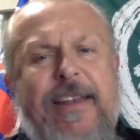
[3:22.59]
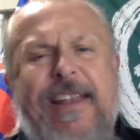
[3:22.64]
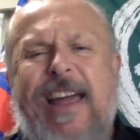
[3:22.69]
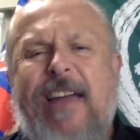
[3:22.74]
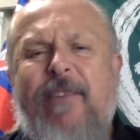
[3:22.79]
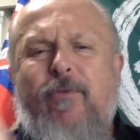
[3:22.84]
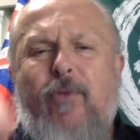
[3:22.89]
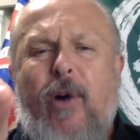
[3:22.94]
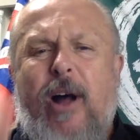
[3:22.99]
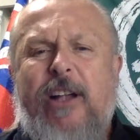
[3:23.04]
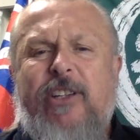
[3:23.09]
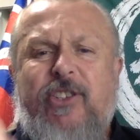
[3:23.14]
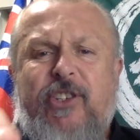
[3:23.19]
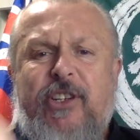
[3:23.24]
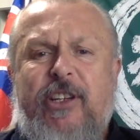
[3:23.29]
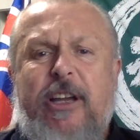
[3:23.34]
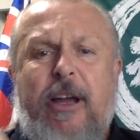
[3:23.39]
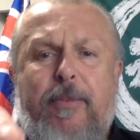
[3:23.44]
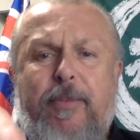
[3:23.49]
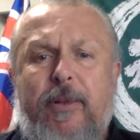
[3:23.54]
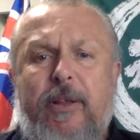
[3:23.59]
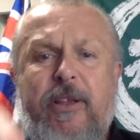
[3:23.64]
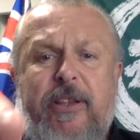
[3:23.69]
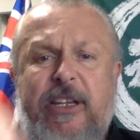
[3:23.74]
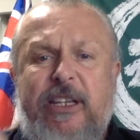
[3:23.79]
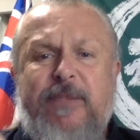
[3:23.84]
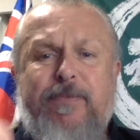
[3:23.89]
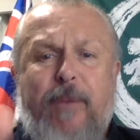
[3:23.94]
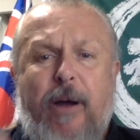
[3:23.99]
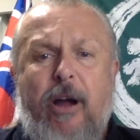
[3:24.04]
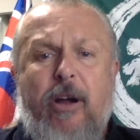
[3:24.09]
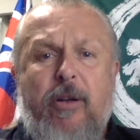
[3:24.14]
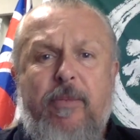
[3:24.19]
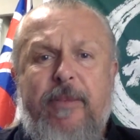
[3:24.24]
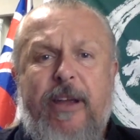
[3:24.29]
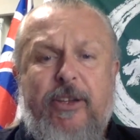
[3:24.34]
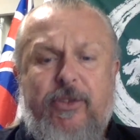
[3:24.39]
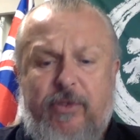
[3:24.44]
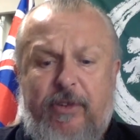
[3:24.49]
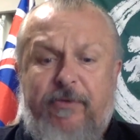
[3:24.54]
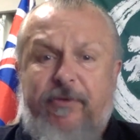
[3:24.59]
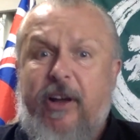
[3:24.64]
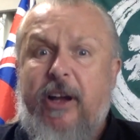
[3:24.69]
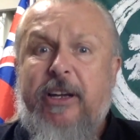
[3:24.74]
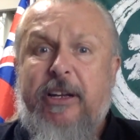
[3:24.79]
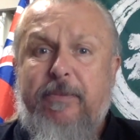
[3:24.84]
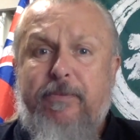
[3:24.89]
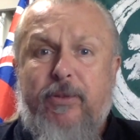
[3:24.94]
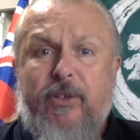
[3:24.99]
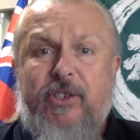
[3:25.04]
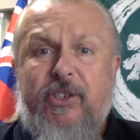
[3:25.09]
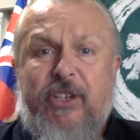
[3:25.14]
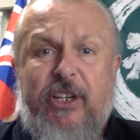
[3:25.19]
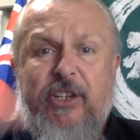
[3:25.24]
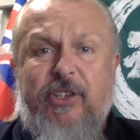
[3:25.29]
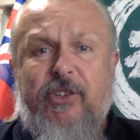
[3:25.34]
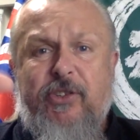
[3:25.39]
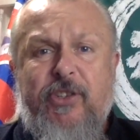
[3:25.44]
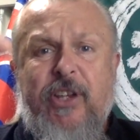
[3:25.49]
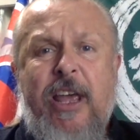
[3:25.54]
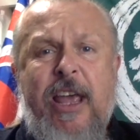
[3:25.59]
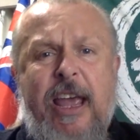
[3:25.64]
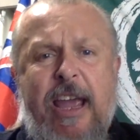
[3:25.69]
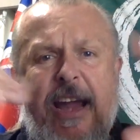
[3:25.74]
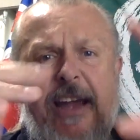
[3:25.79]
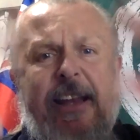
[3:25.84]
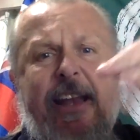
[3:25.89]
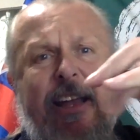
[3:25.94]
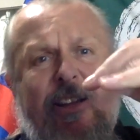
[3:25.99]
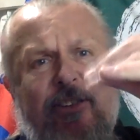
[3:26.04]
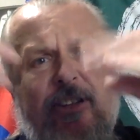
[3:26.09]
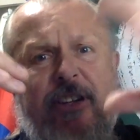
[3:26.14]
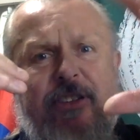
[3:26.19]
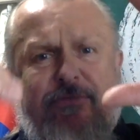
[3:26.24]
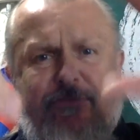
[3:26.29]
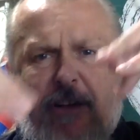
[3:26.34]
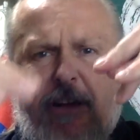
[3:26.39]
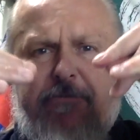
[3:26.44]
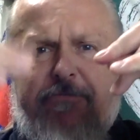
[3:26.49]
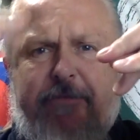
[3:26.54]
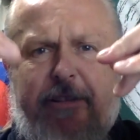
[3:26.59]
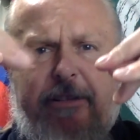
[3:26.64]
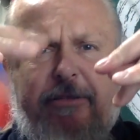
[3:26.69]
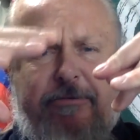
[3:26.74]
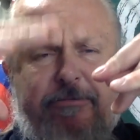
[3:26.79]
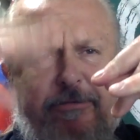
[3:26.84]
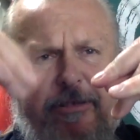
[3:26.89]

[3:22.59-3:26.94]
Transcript: And I've watched a couple of these parliamentary fucking procedures, and they just talk, you